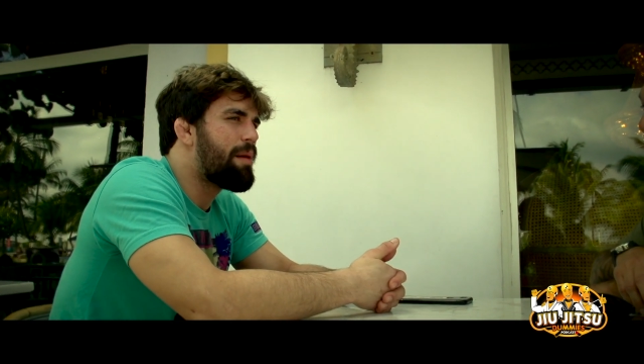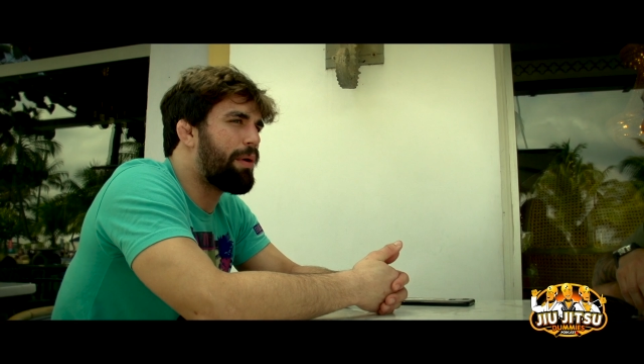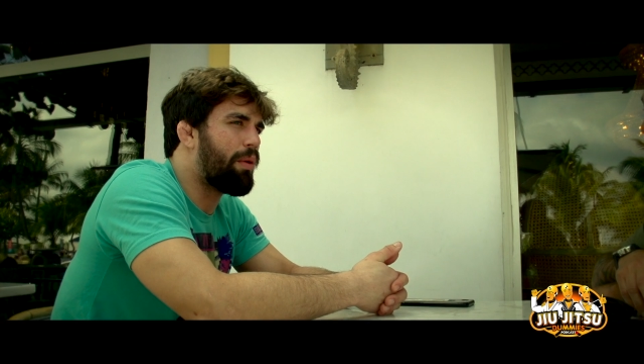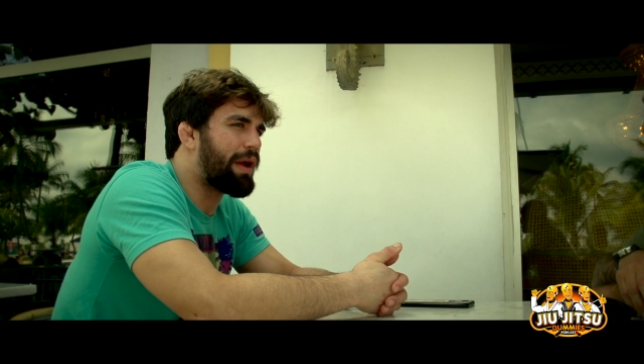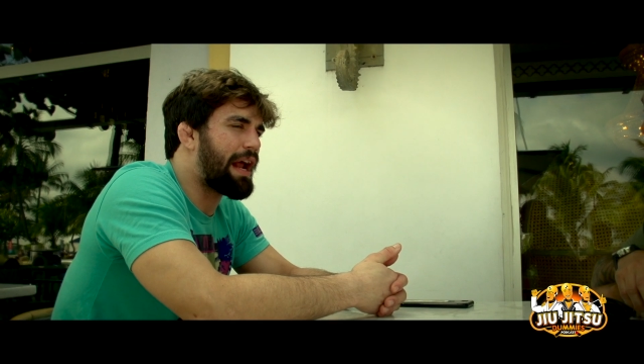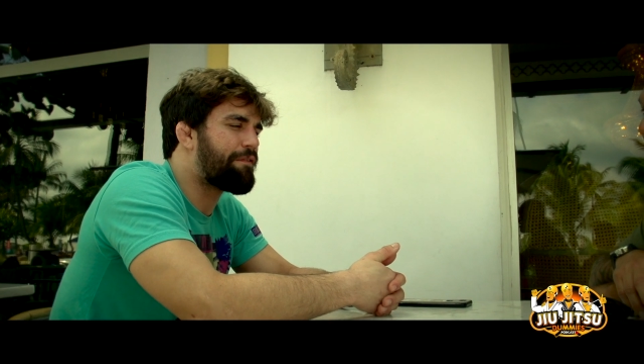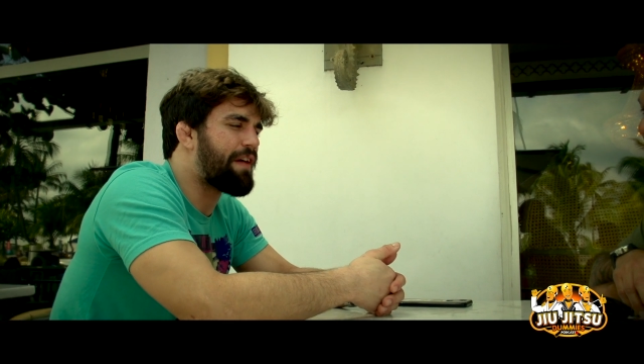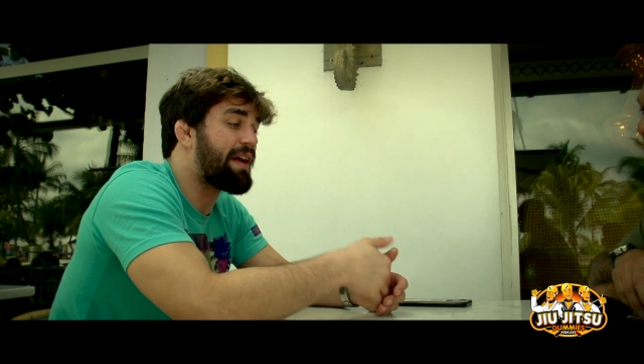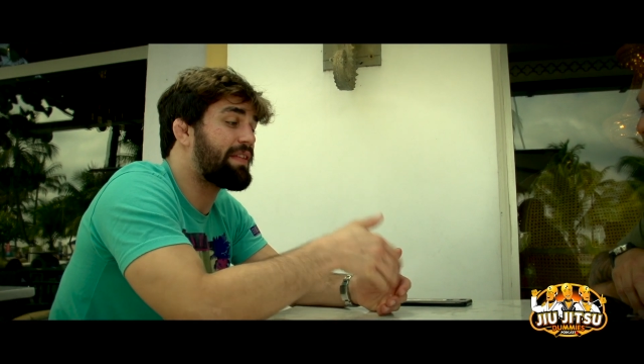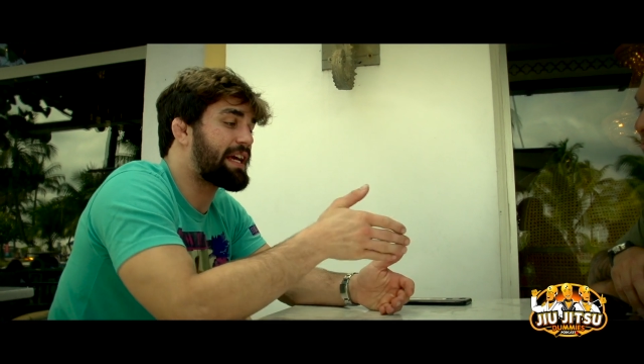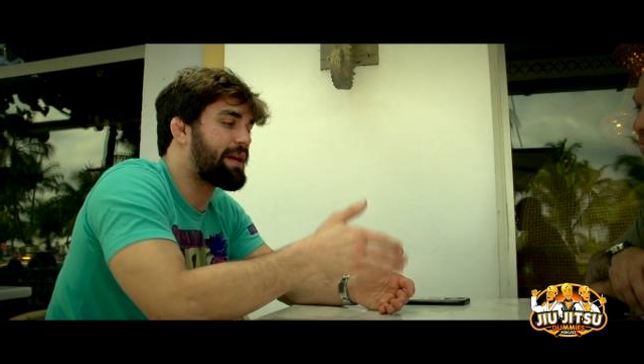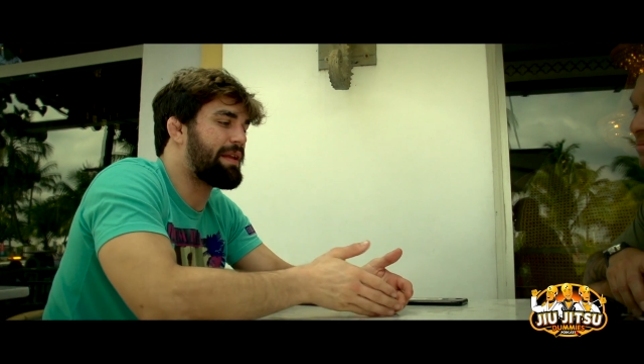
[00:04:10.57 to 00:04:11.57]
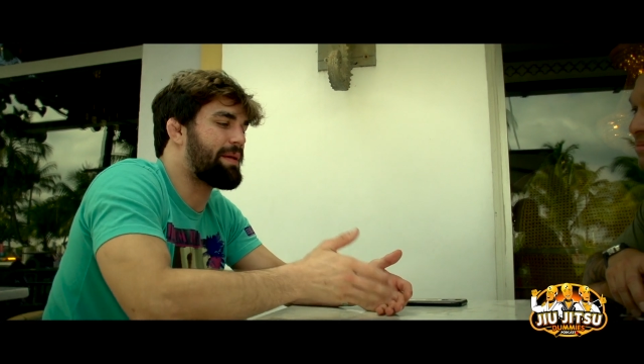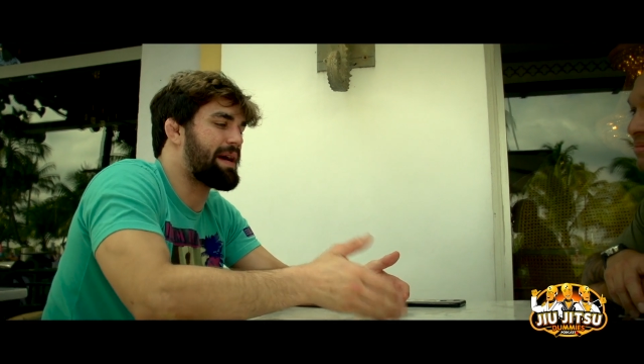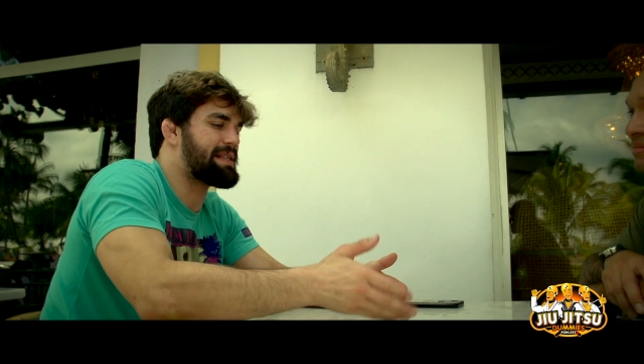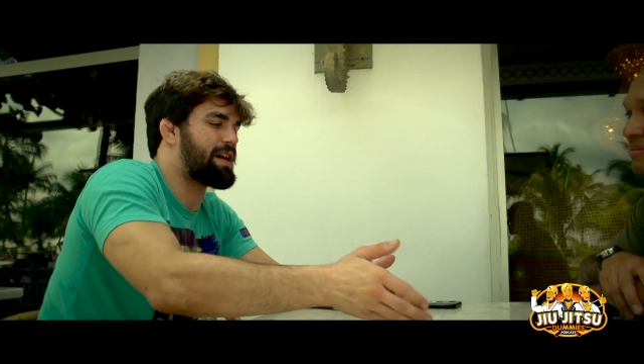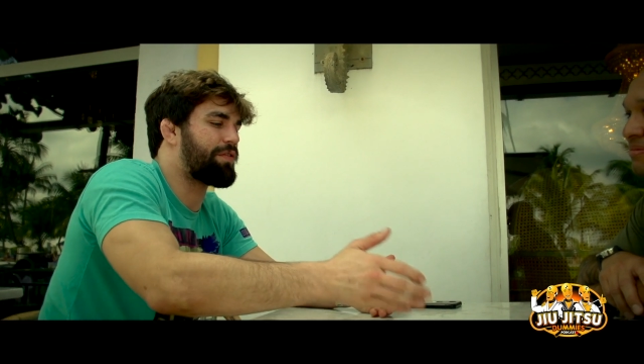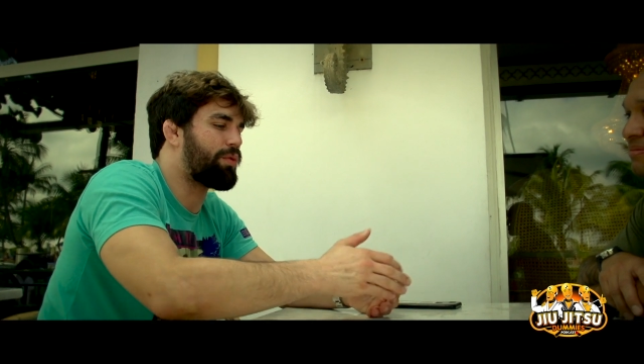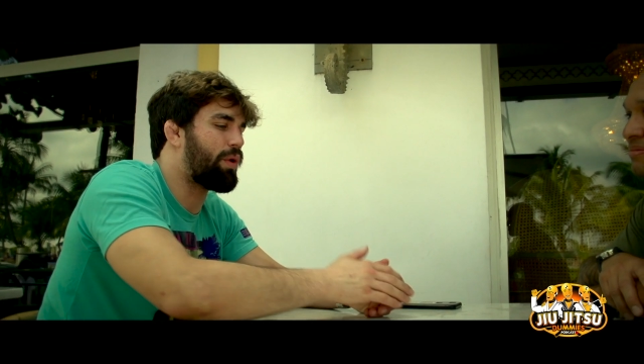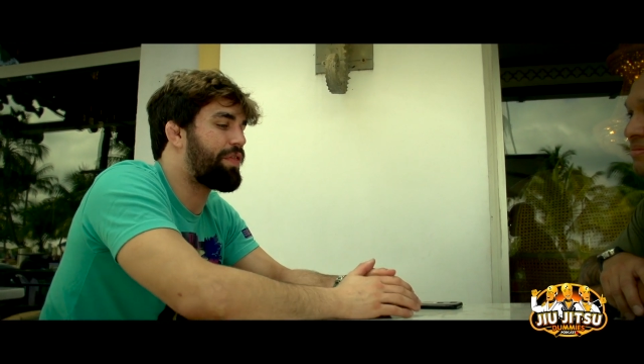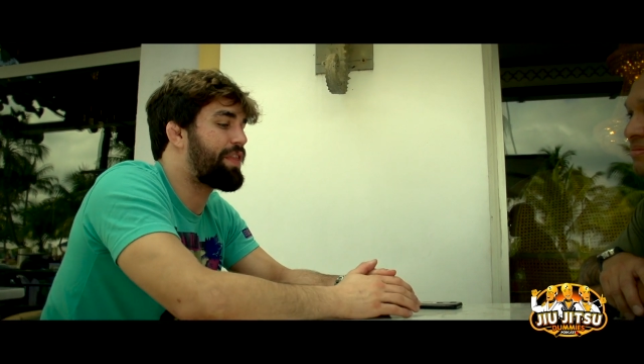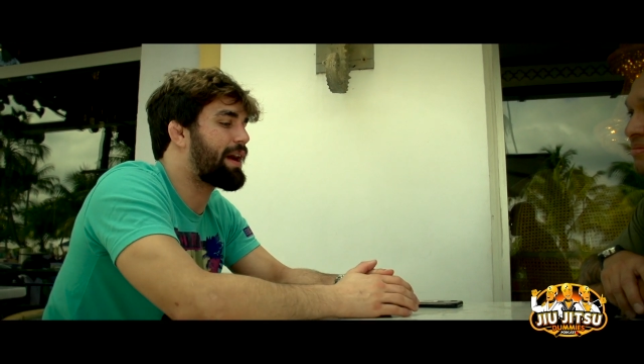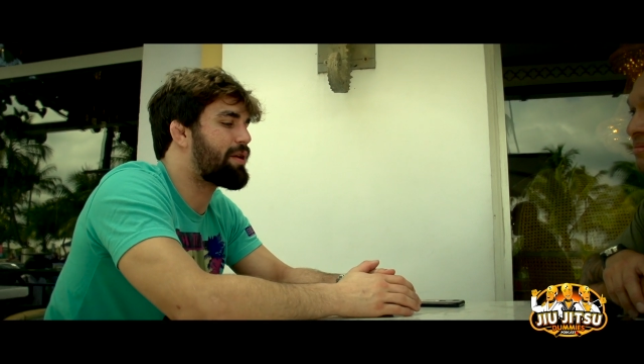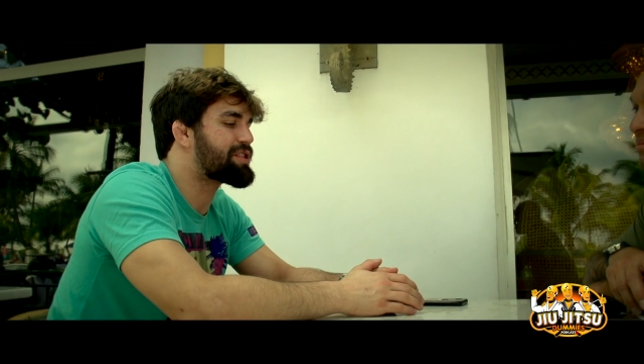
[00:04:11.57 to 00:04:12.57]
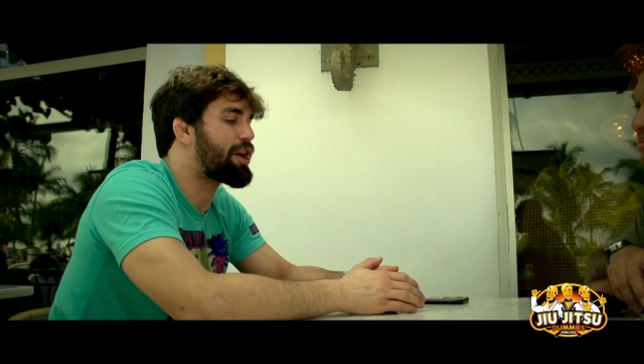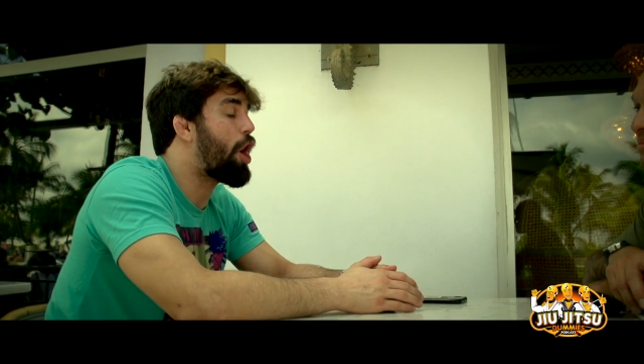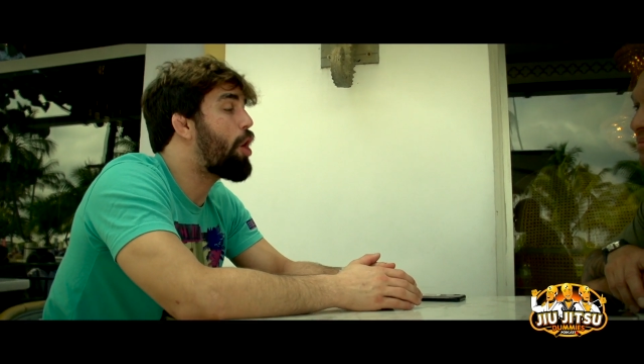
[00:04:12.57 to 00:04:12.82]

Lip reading: but when I finally committed myself to one thing, I was like,